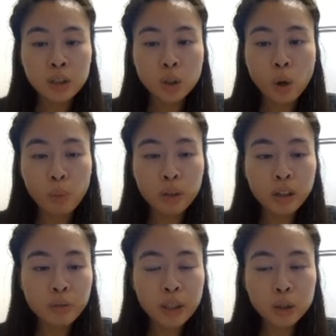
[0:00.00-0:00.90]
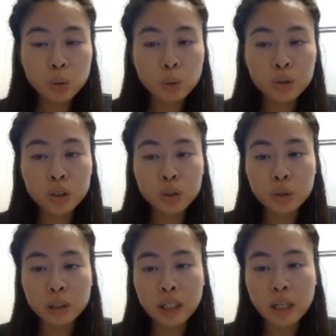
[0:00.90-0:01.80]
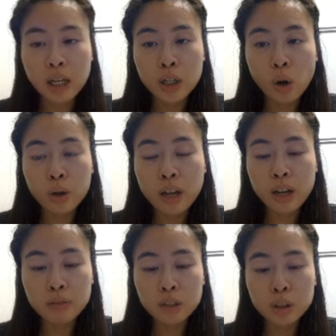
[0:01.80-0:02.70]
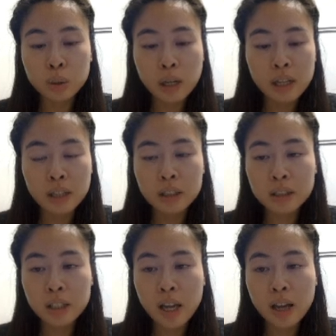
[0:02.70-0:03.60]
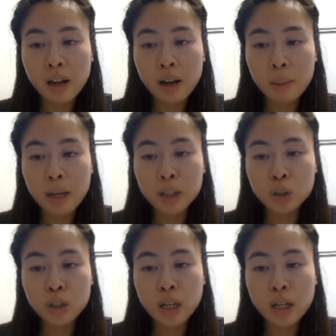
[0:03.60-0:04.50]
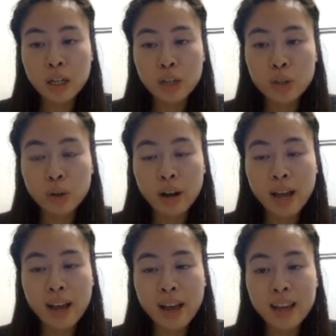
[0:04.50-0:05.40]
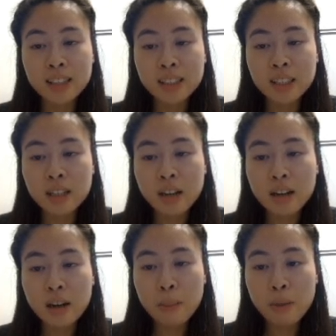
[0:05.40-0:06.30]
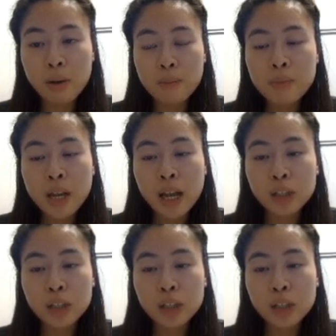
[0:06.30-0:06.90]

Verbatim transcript: so a really great tool to use again all you have to do is um, enter in your ASIN number,